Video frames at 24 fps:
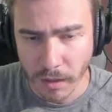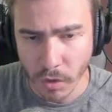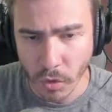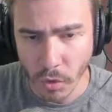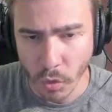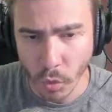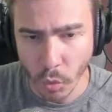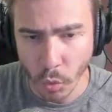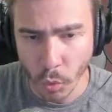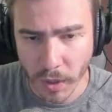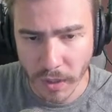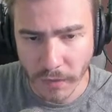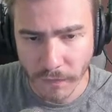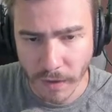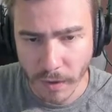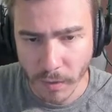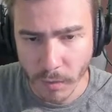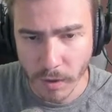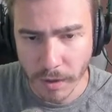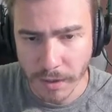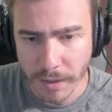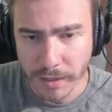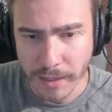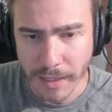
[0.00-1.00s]
What if I
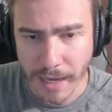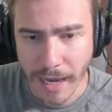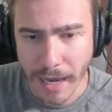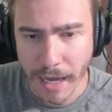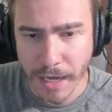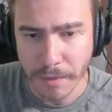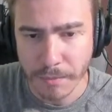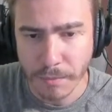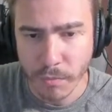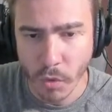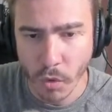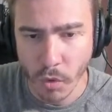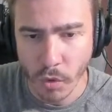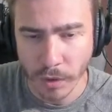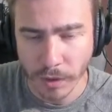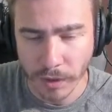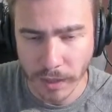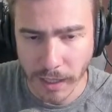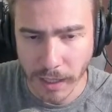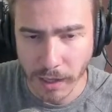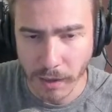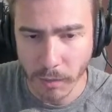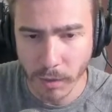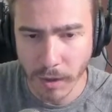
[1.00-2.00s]
wanted to add more?
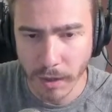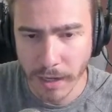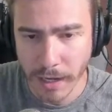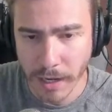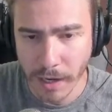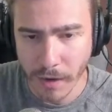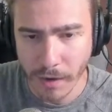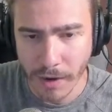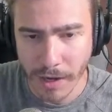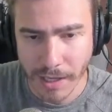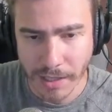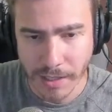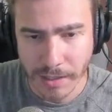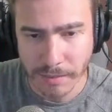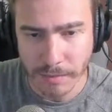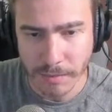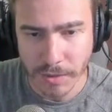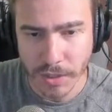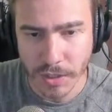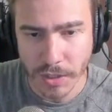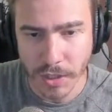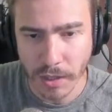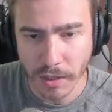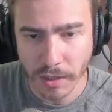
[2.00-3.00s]
Like I want to now add some
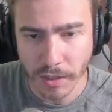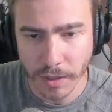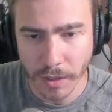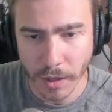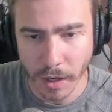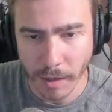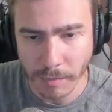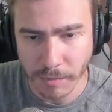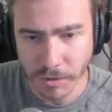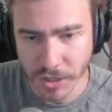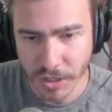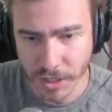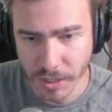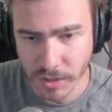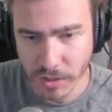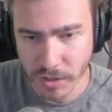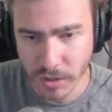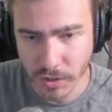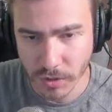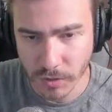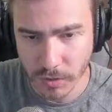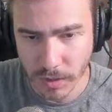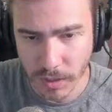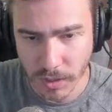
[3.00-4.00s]
solid
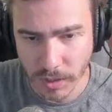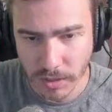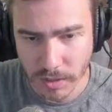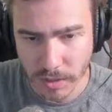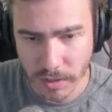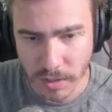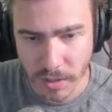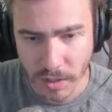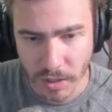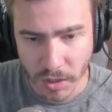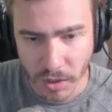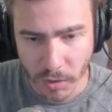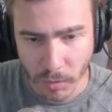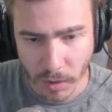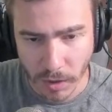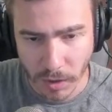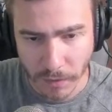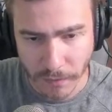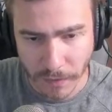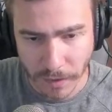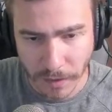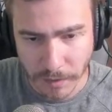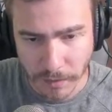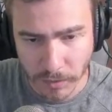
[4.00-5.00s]
objects to this. Well,
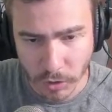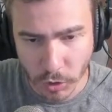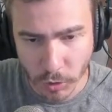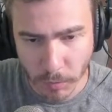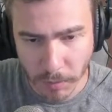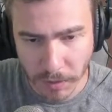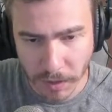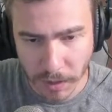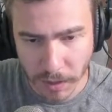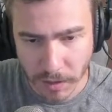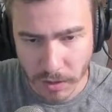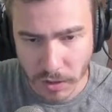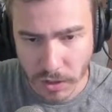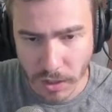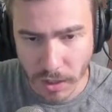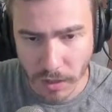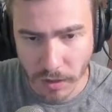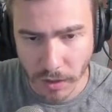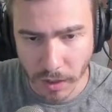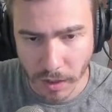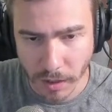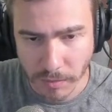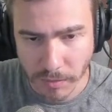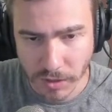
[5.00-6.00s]
if I duplicate a
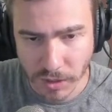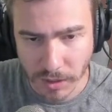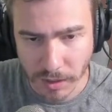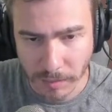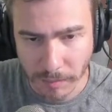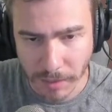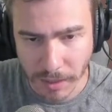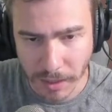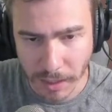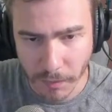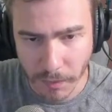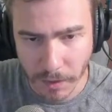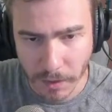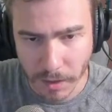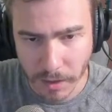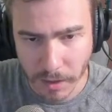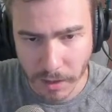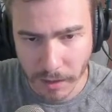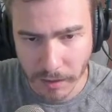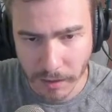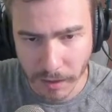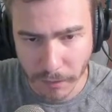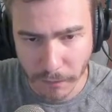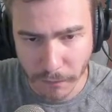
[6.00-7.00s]
solid object, I'm like, I want
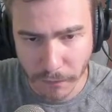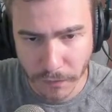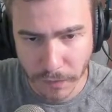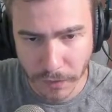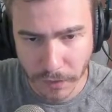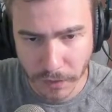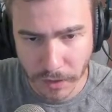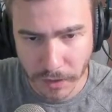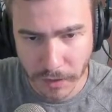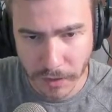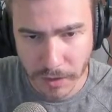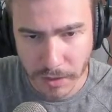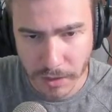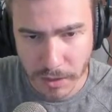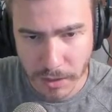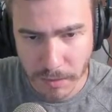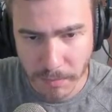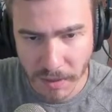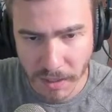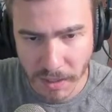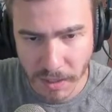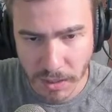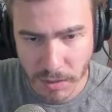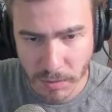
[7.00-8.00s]
to fill in this
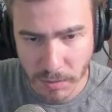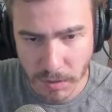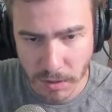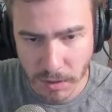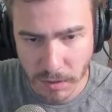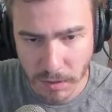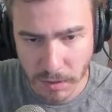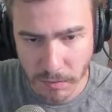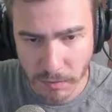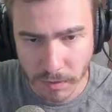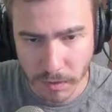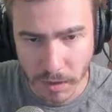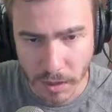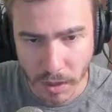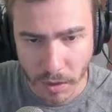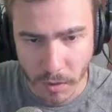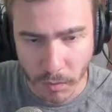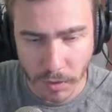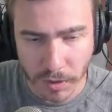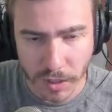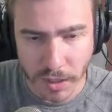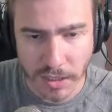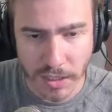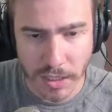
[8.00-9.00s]
space with
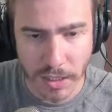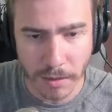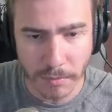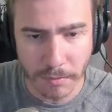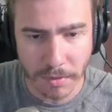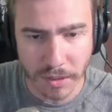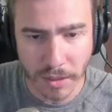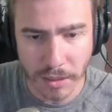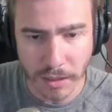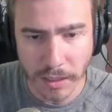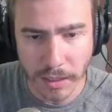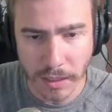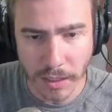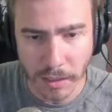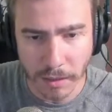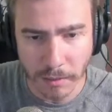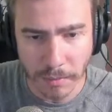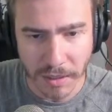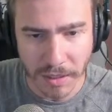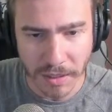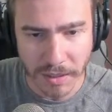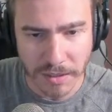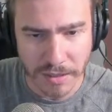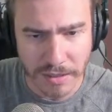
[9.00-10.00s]
well, that's going to be deleted
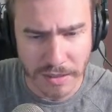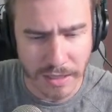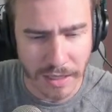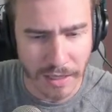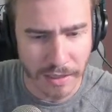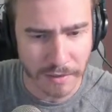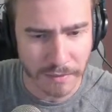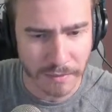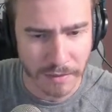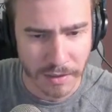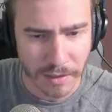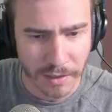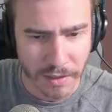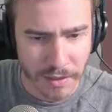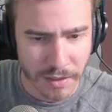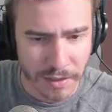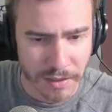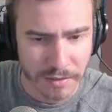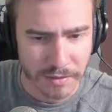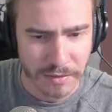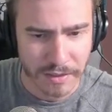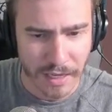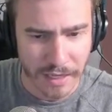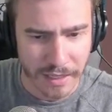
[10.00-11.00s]
because that
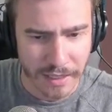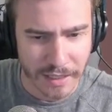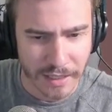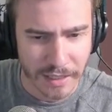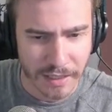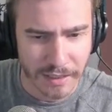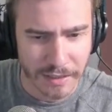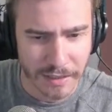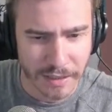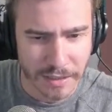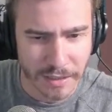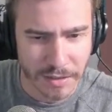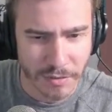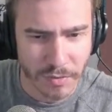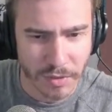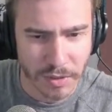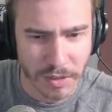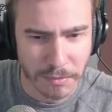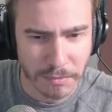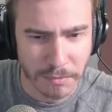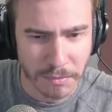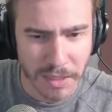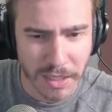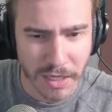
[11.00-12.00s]
technically doesn't
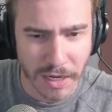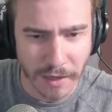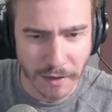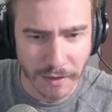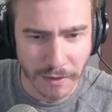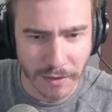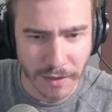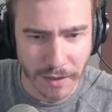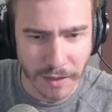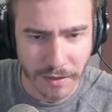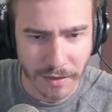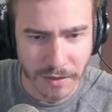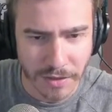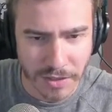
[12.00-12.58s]
really mean anything.